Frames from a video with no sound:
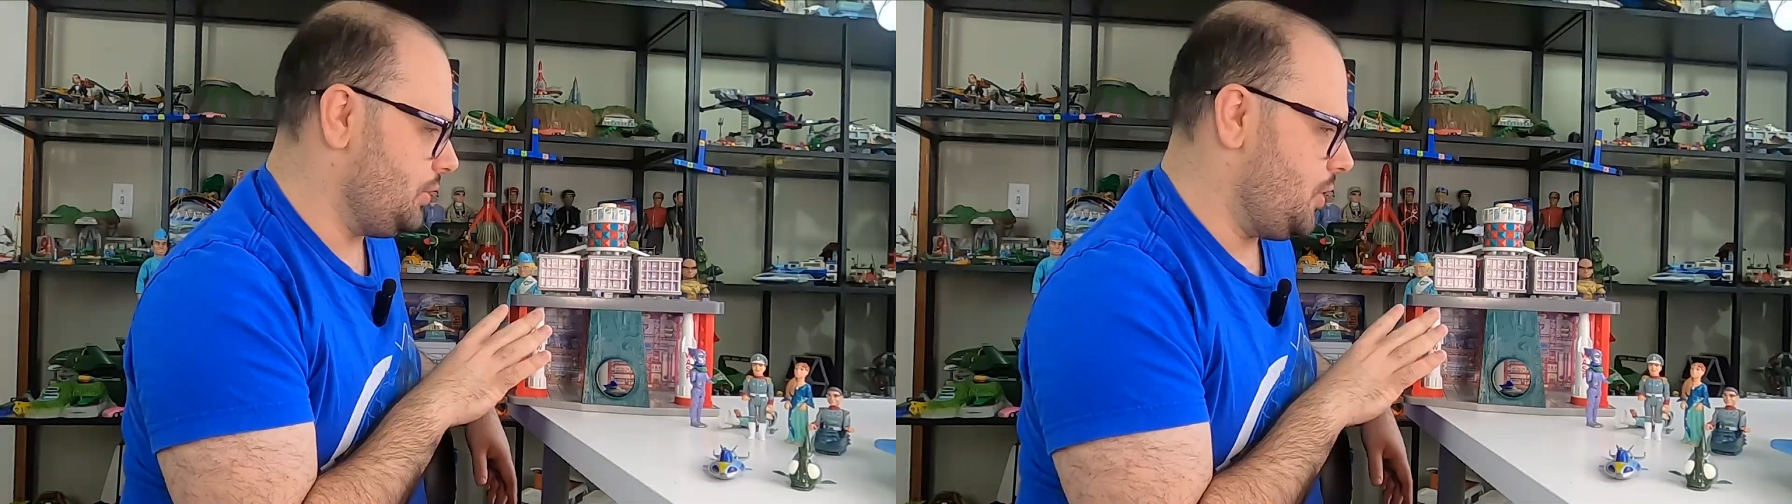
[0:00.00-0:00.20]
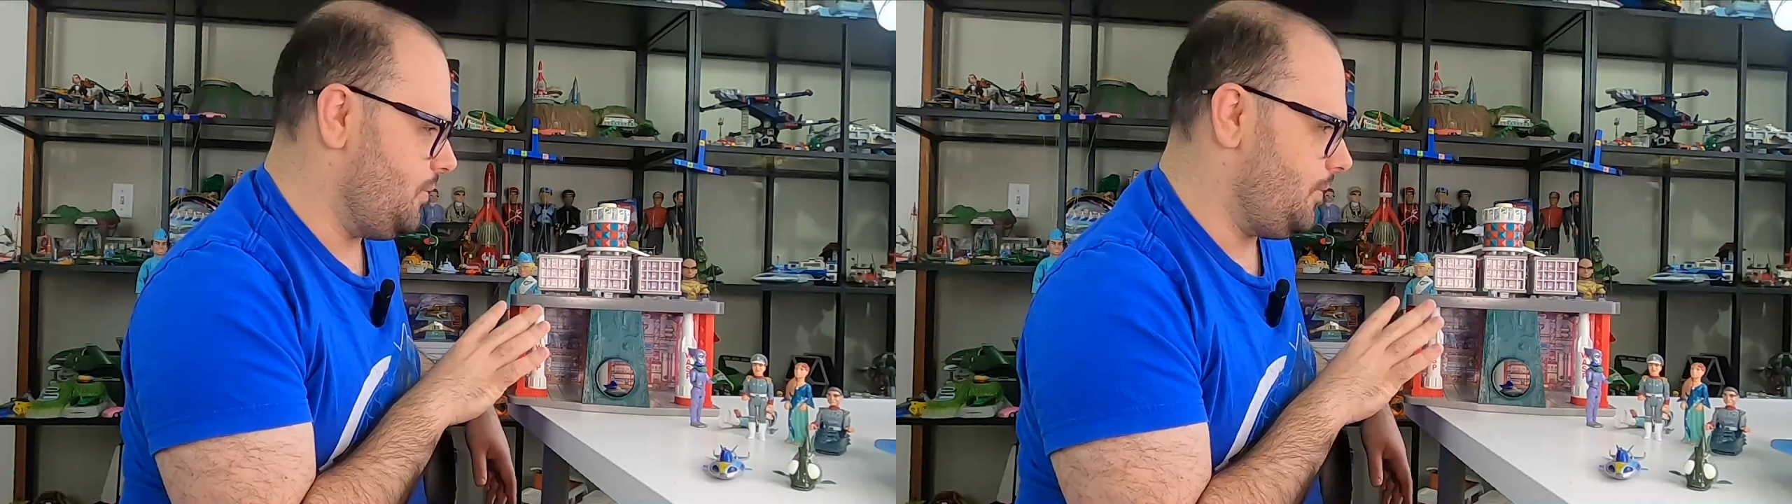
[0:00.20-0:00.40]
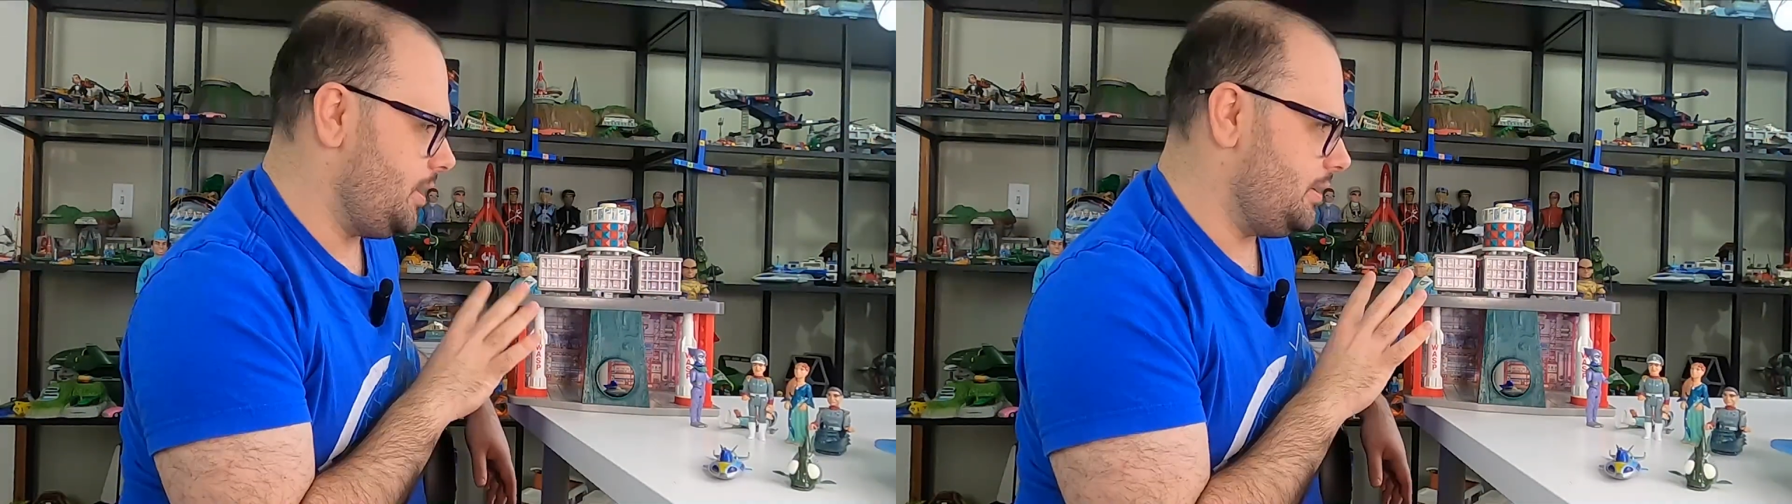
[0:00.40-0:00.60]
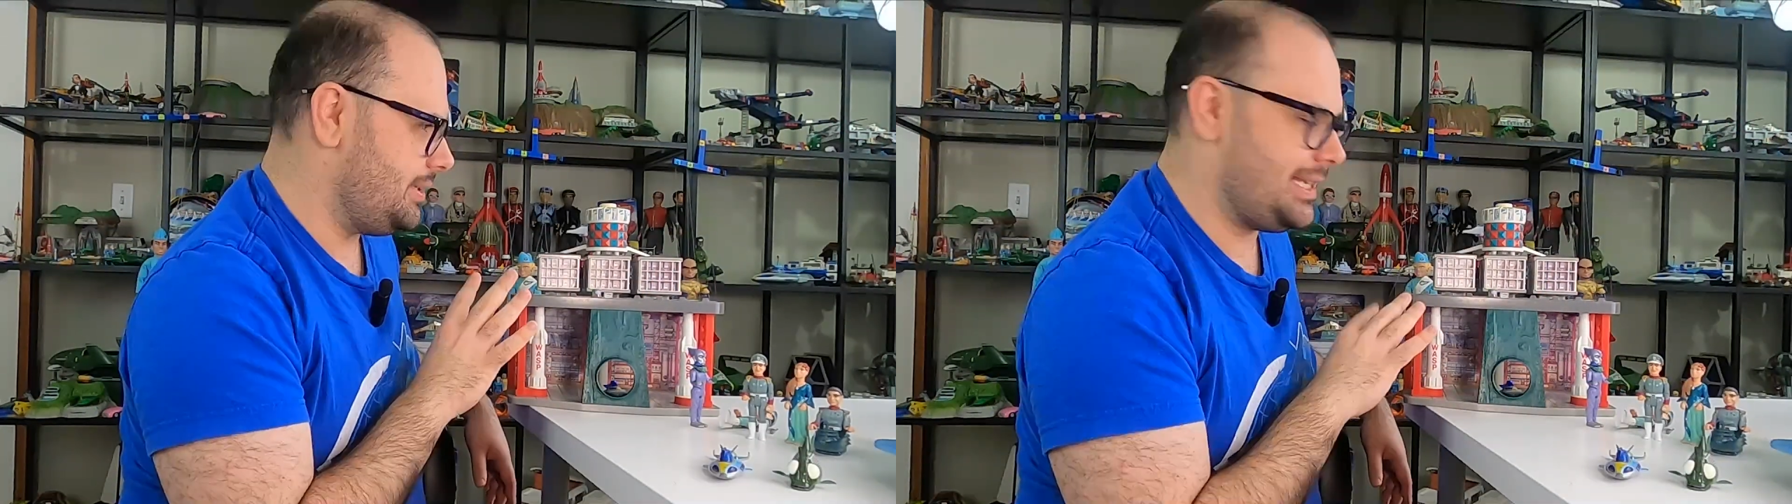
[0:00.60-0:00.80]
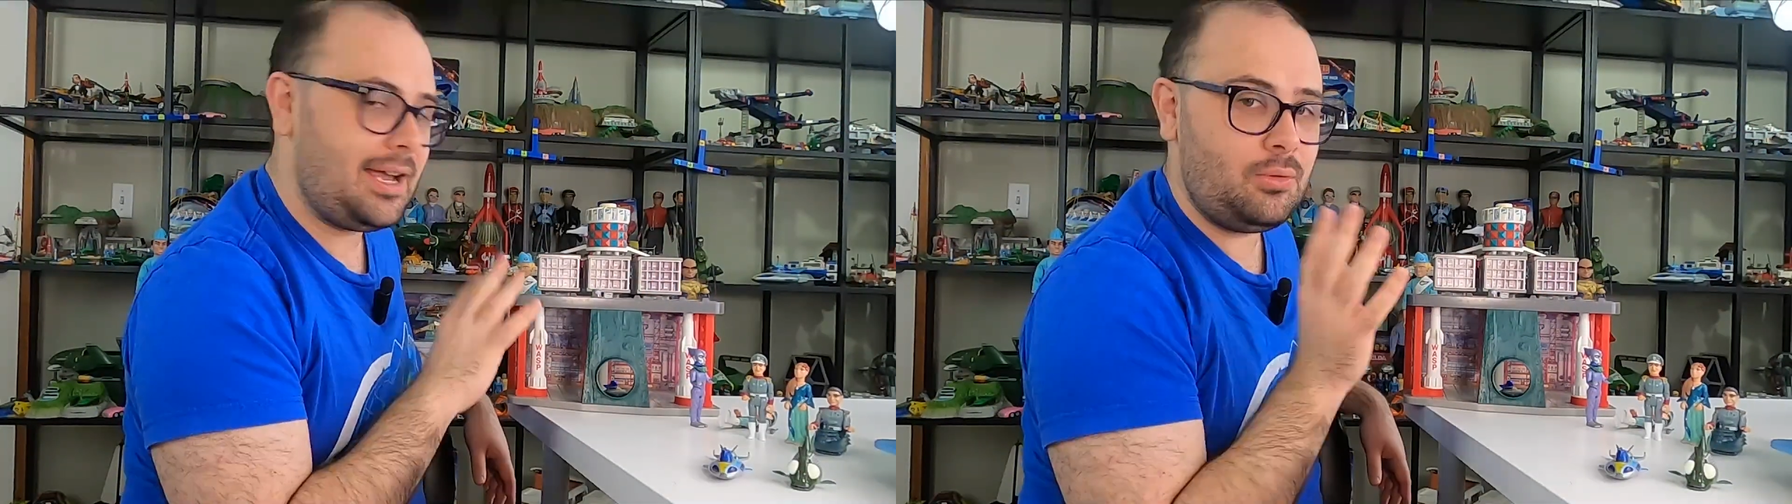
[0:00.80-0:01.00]
of
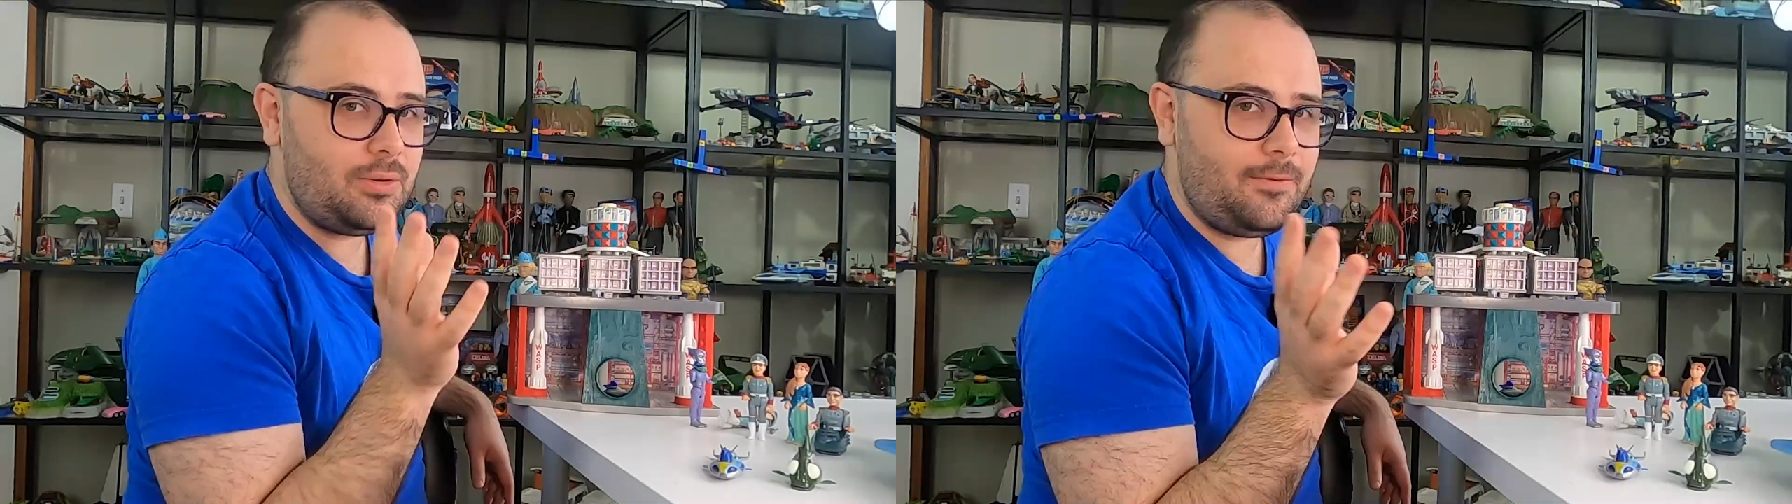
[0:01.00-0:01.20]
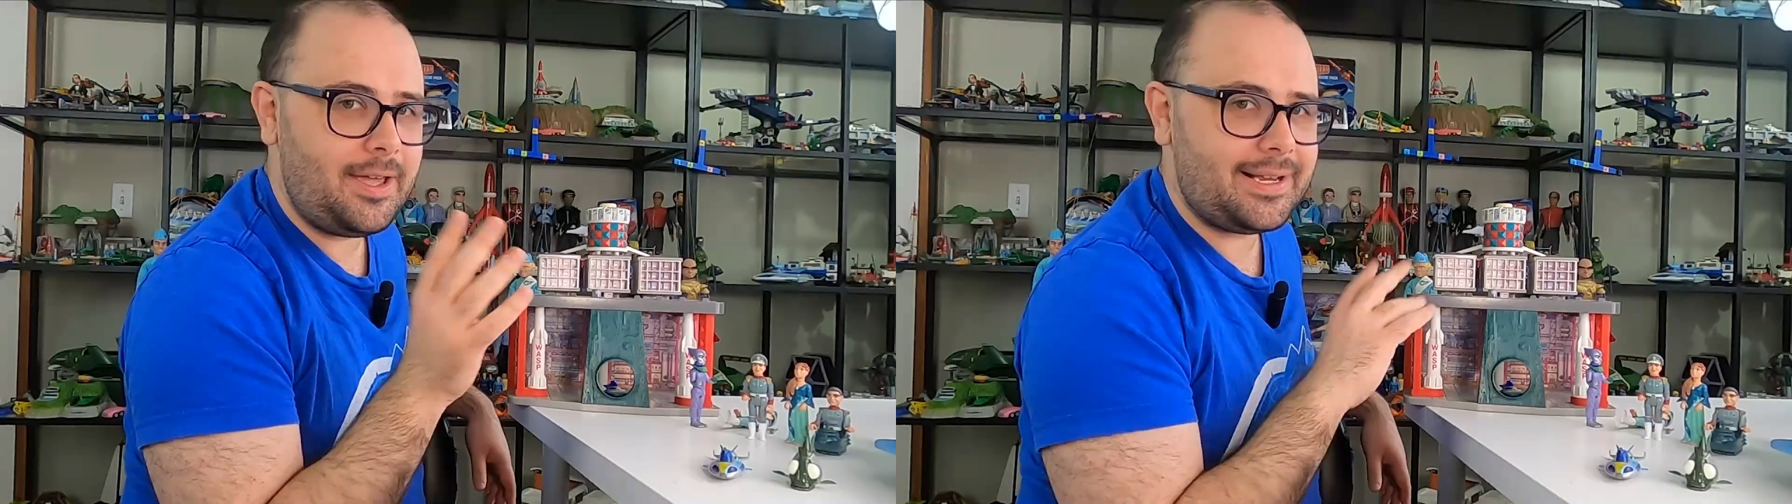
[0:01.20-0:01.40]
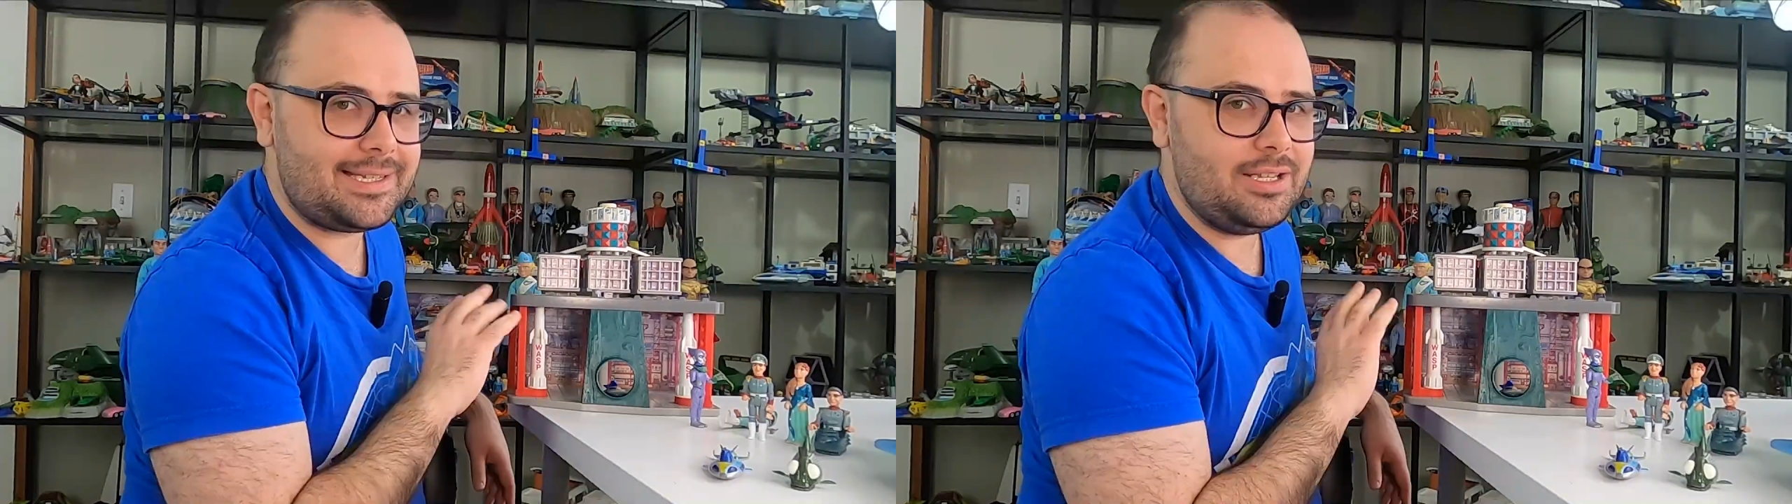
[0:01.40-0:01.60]
sound effects,